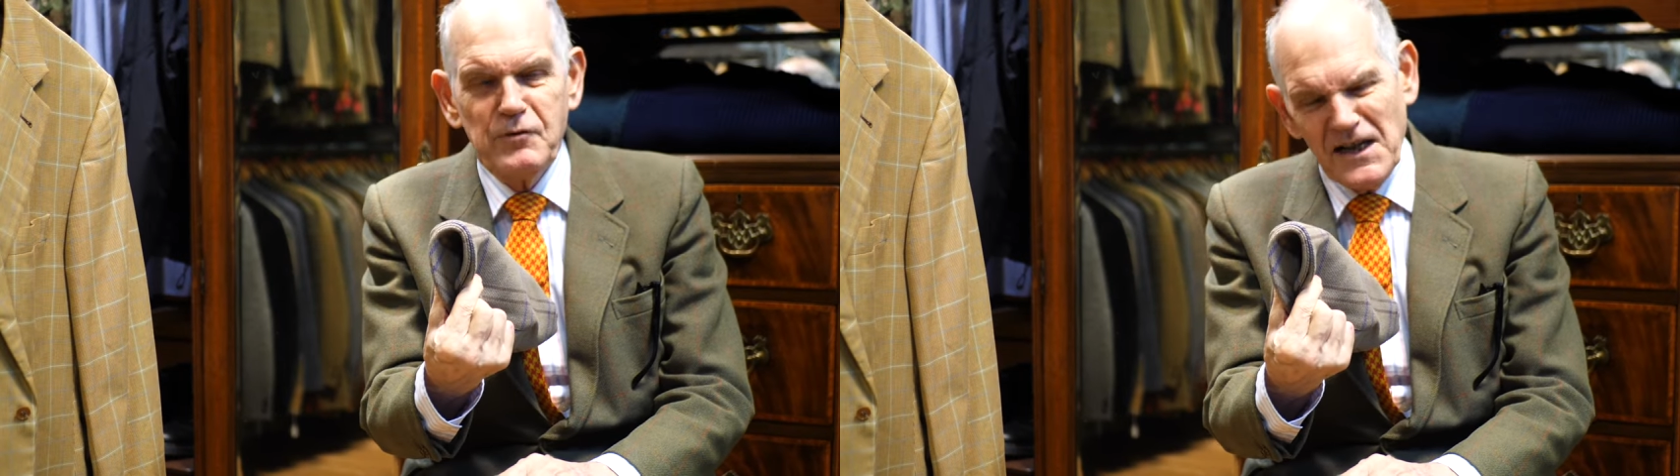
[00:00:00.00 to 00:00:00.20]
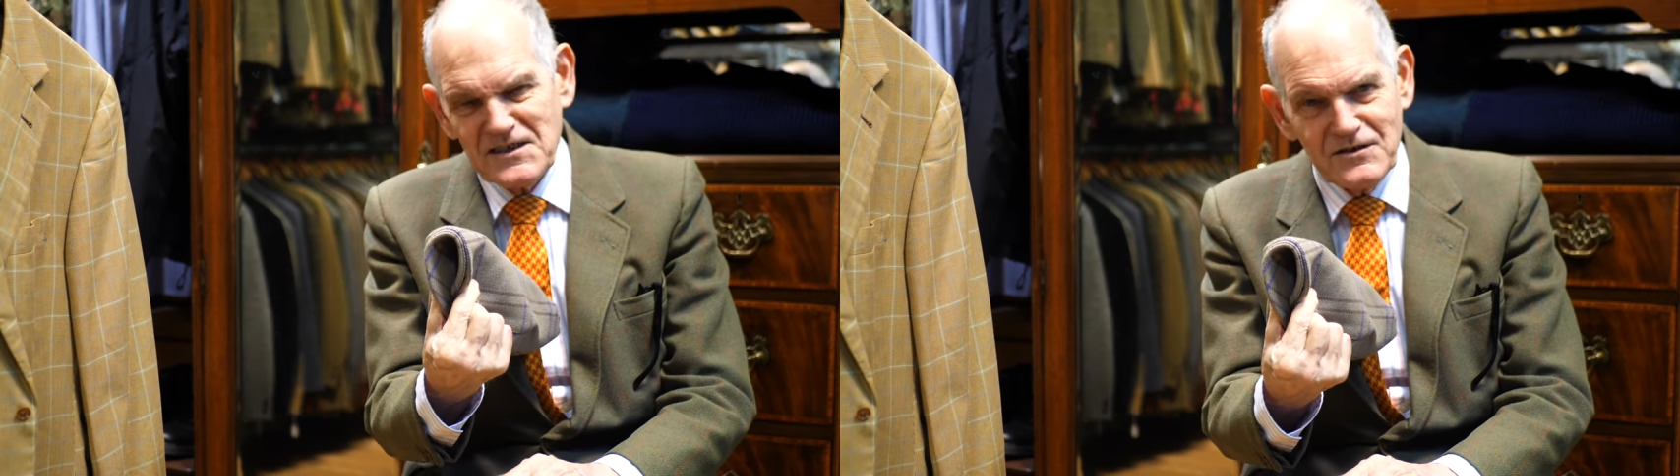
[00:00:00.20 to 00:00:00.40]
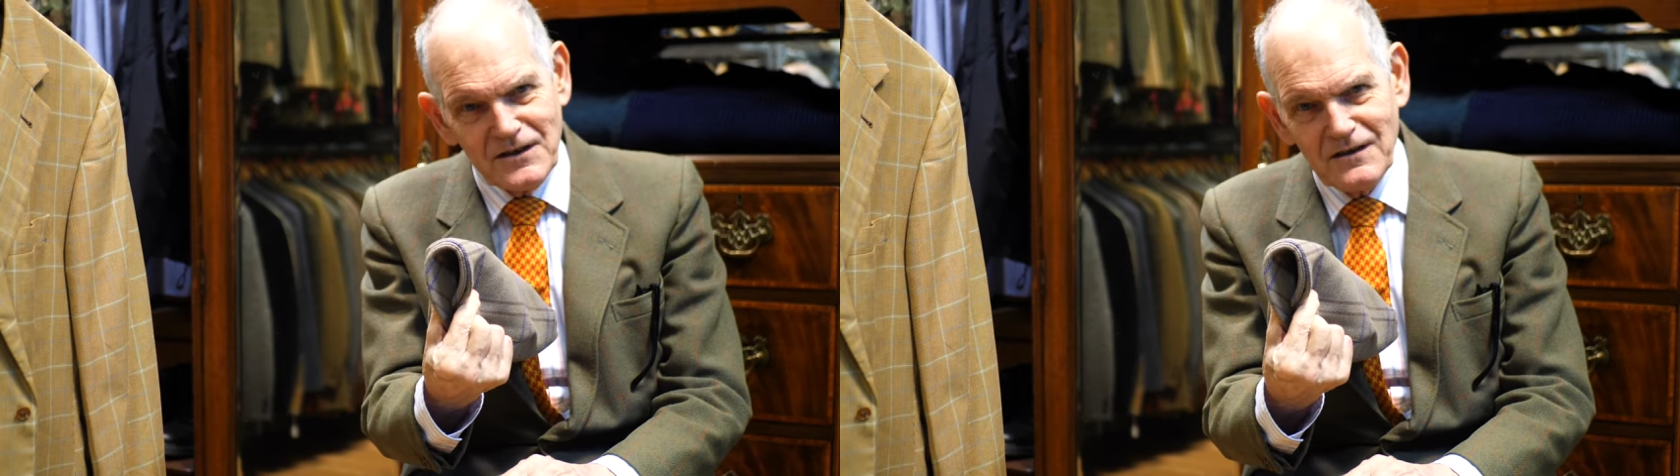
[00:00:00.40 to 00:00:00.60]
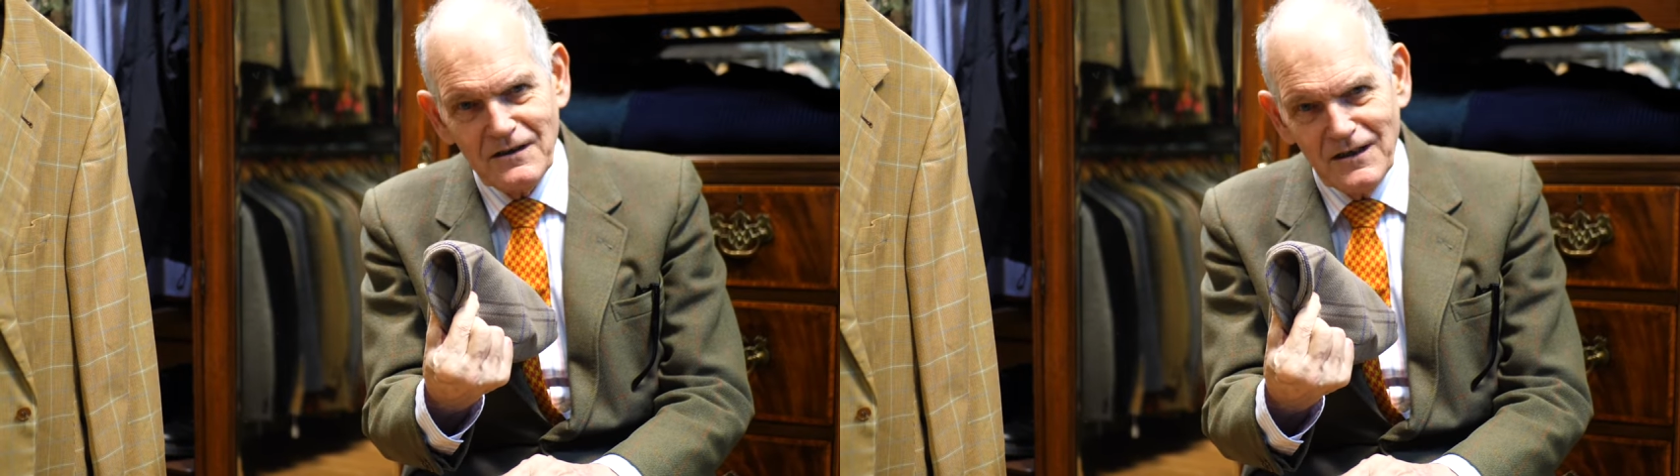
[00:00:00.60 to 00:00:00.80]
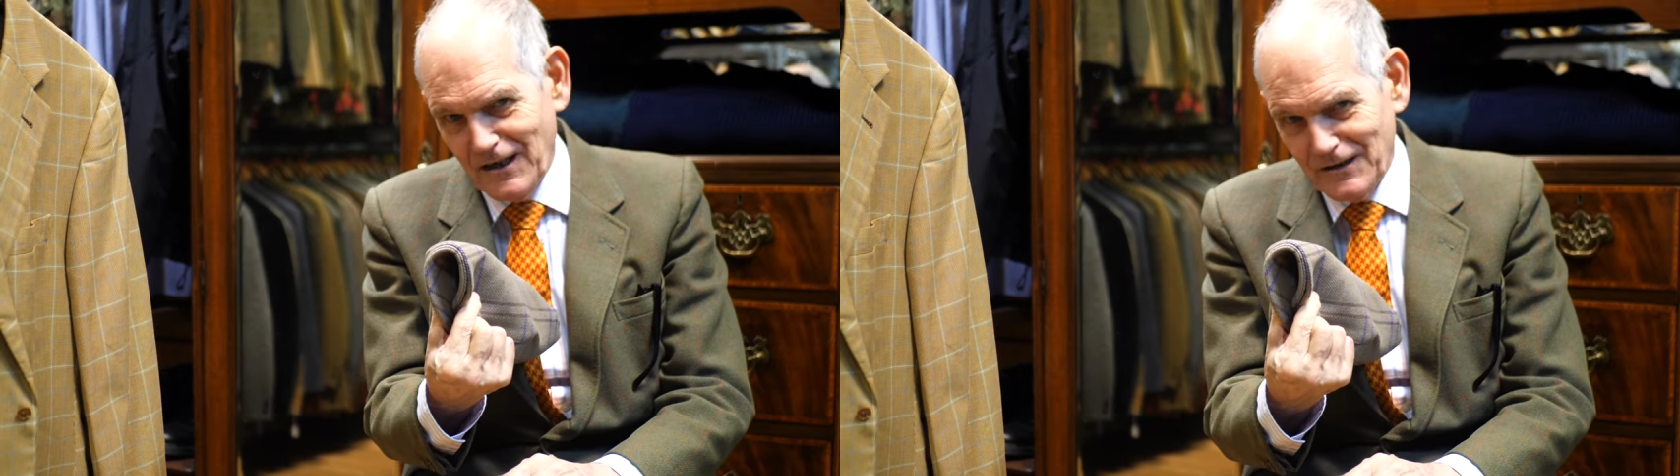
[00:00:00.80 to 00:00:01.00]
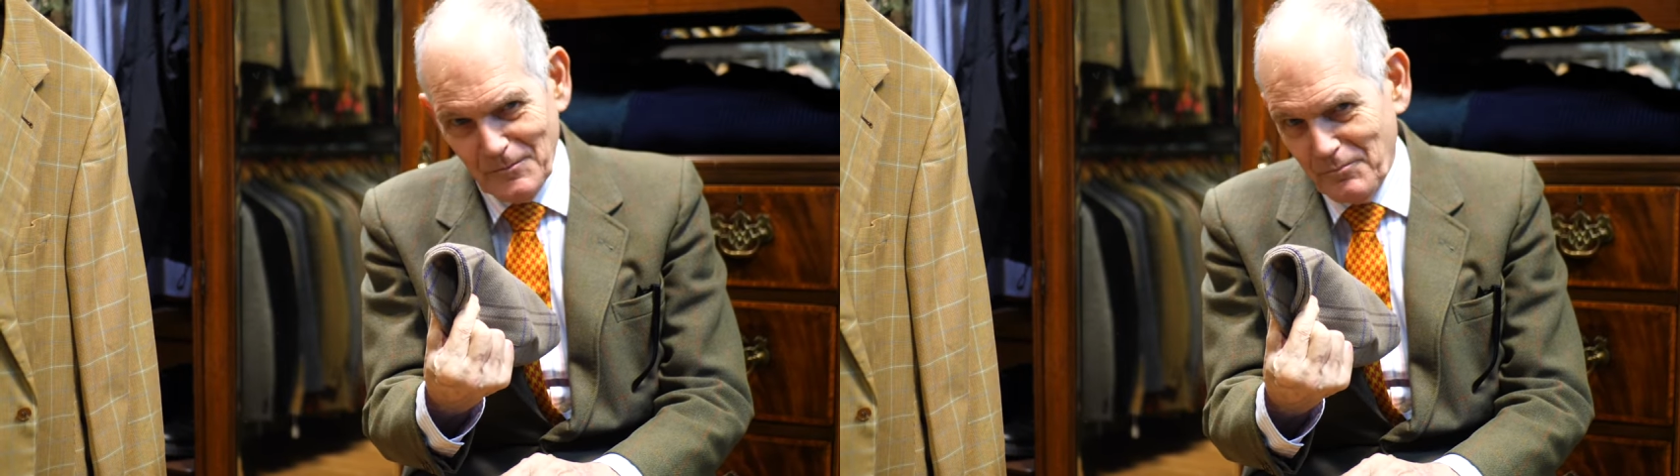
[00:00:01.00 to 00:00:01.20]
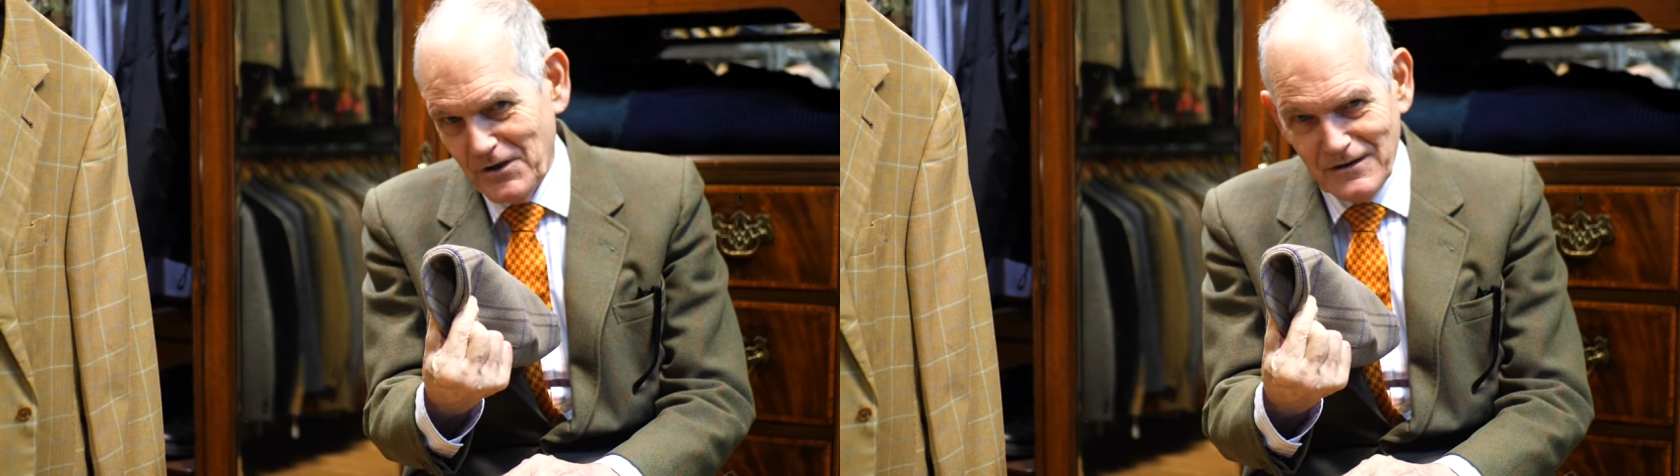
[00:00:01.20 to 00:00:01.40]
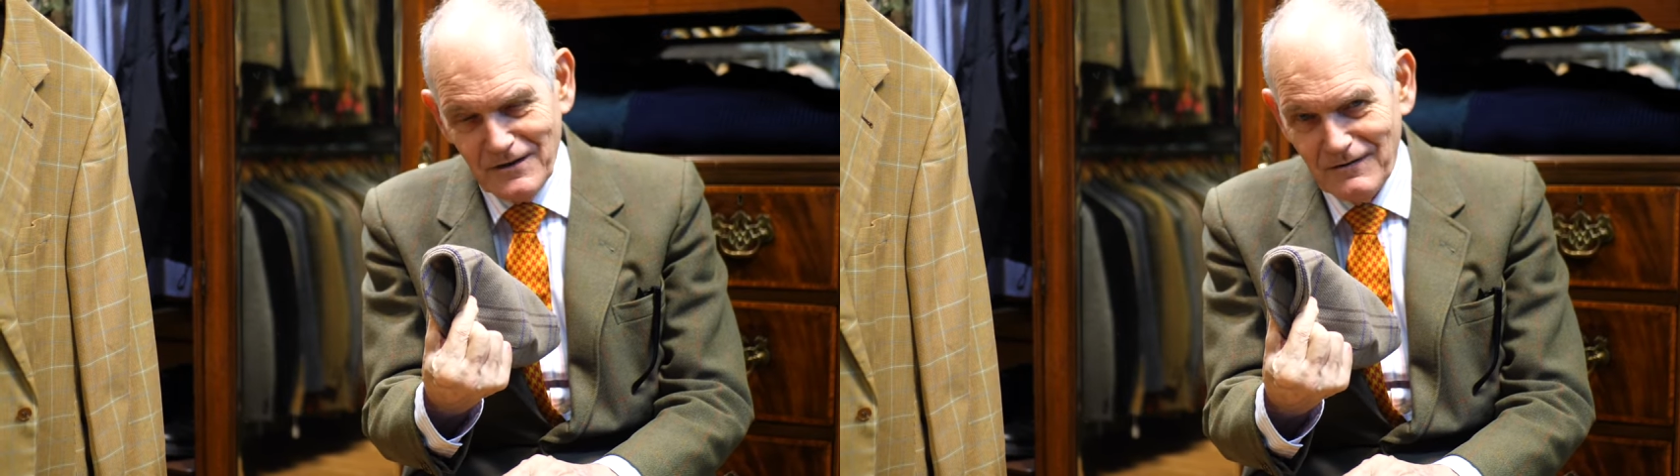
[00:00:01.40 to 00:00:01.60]
plastic in the
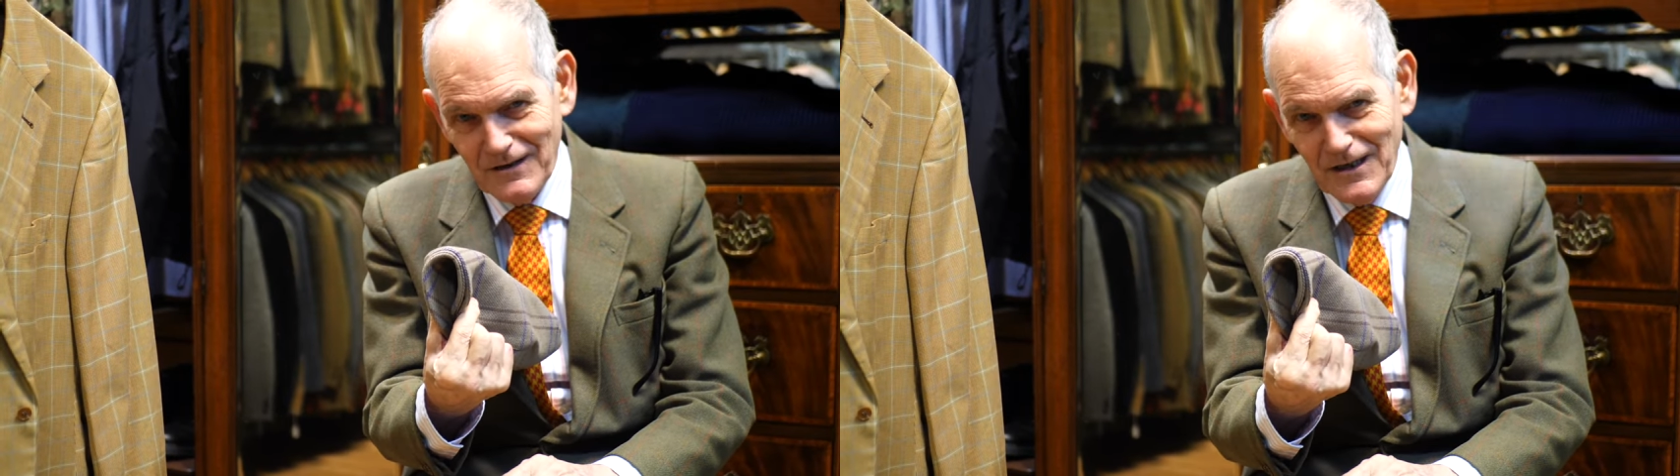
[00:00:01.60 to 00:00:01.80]
peak.